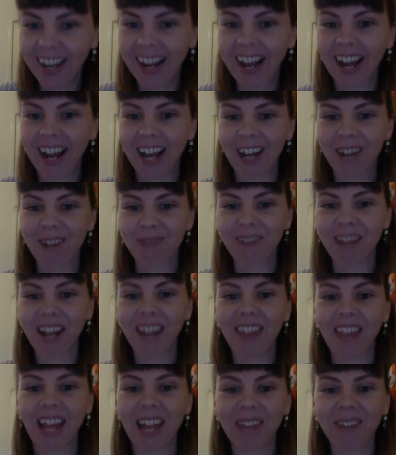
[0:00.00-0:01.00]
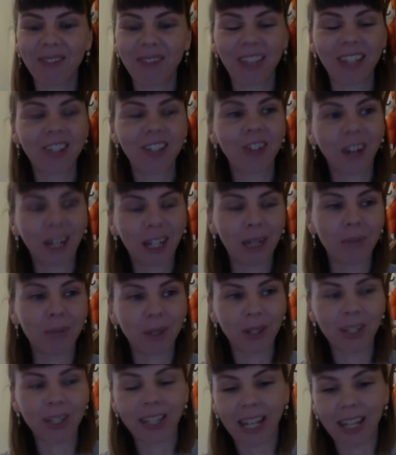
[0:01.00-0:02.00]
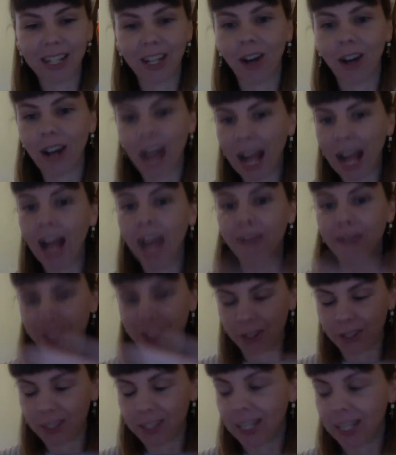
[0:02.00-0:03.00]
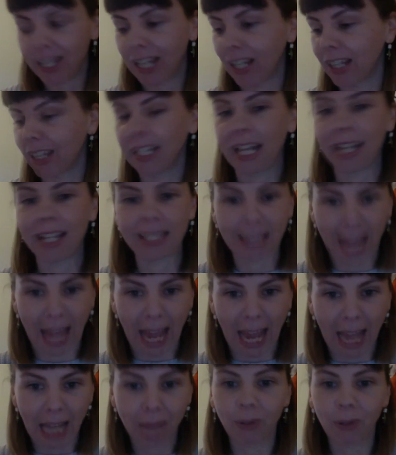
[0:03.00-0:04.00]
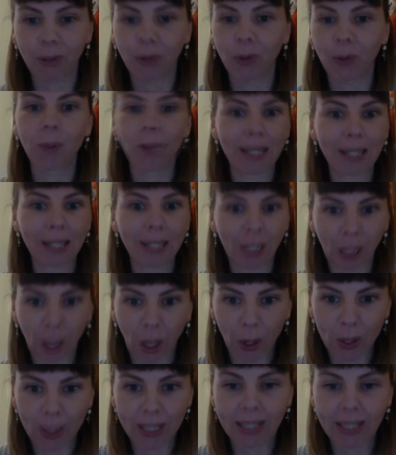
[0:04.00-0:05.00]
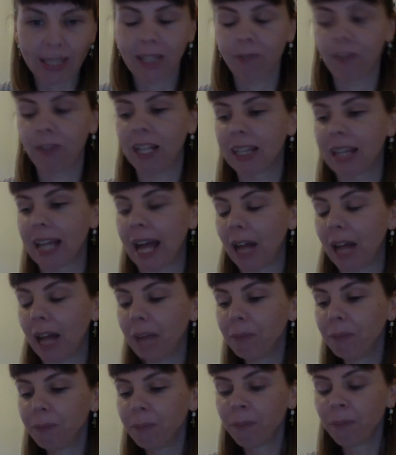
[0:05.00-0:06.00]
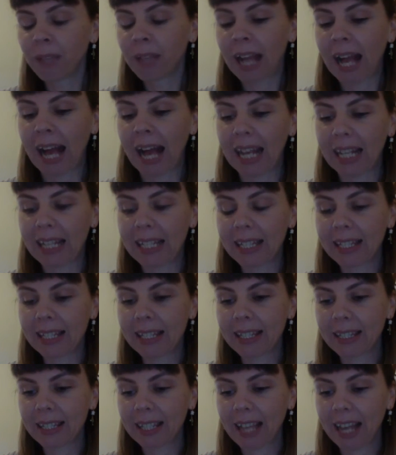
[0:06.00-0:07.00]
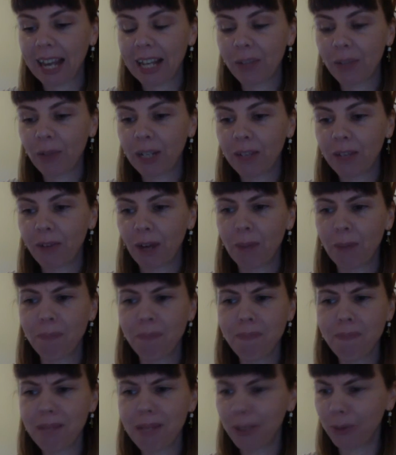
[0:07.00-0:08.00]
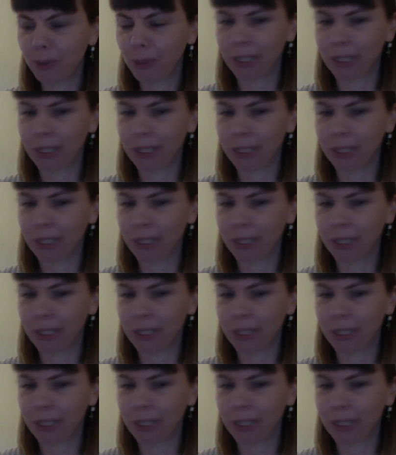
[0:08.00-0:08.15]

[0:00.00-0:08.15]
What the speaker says: and they're struggling because they don't have, as you said, like the latest game or the best clothes and stuff like that. And it is really a very middle